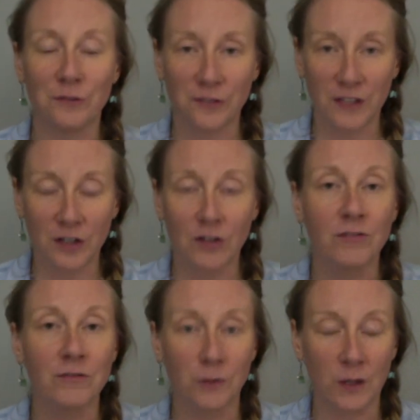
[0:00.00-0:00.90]
fear
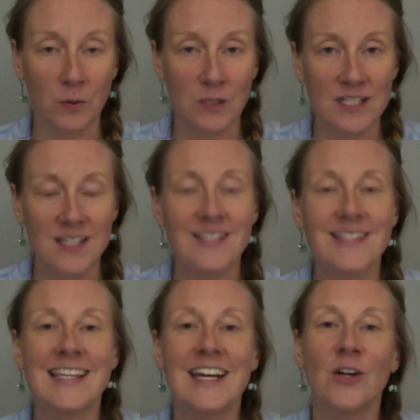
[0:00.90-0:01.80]

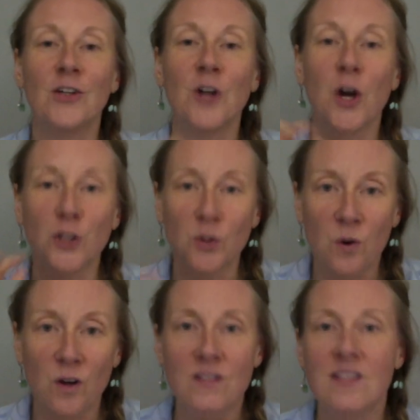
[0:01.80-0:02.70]
frequencies that are not yours,